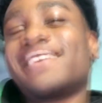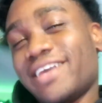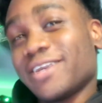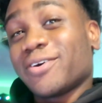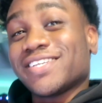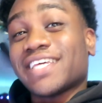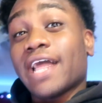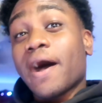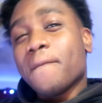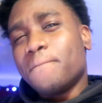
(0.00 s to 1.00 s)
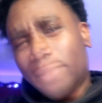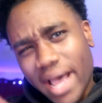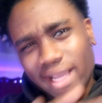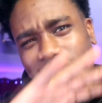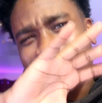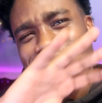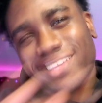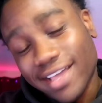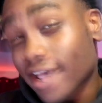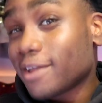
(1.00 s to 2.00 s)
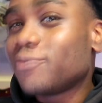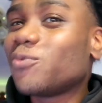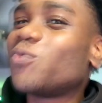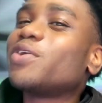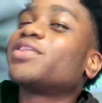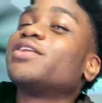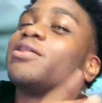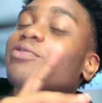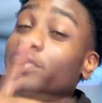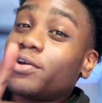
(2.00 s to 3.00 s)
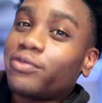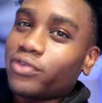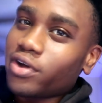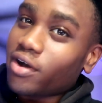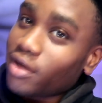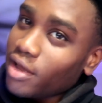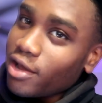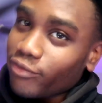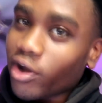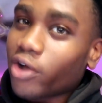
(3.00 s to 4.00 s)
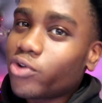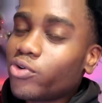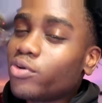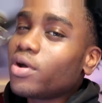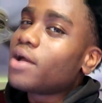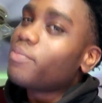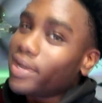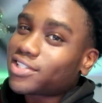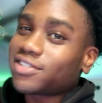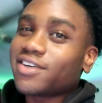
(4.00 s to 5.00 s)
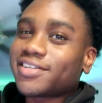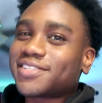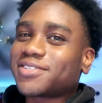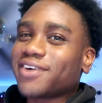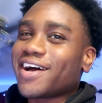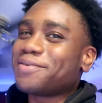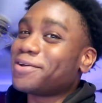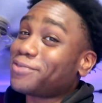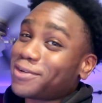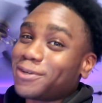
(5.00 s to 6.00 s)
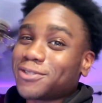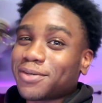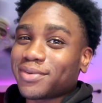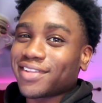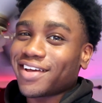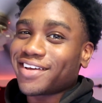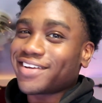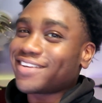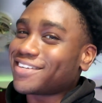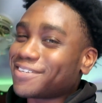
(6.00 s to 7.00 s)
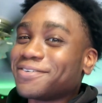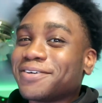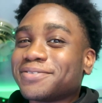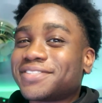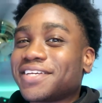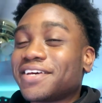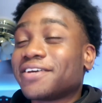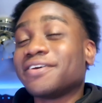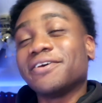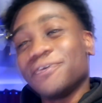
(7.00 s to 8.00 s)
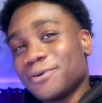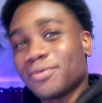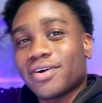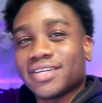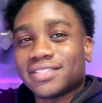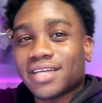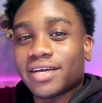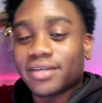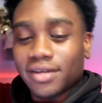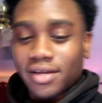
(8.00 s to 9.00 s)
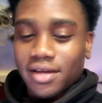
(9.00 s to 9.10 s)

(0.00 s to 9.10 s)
King Chris, and I'm back again with another video for y'all. If y'all new, make sure y'all subscribe, and if you don't, drop a like. You know what I'm saying? You are a dyke.